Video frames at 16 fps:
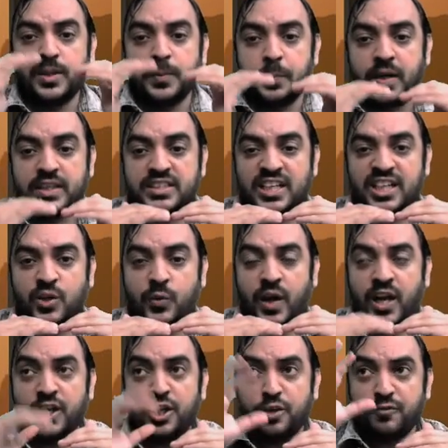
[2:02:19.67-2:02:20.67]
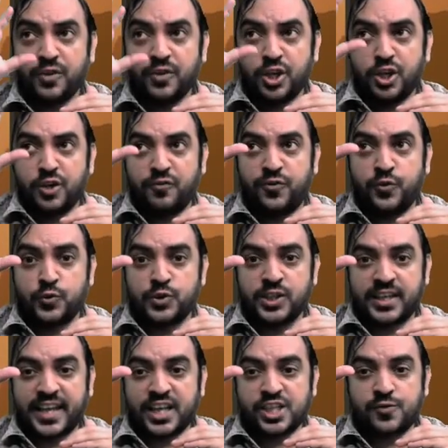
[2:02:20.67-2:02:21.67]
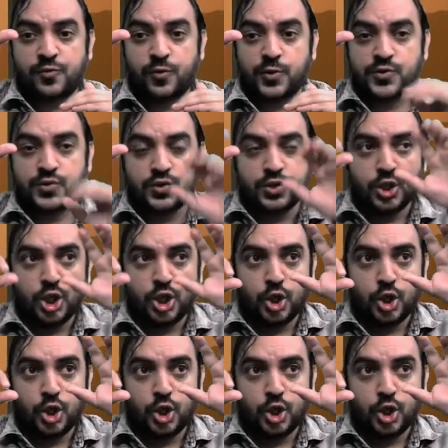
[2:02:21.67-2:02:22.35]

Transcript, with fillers: Present value of future cash flows.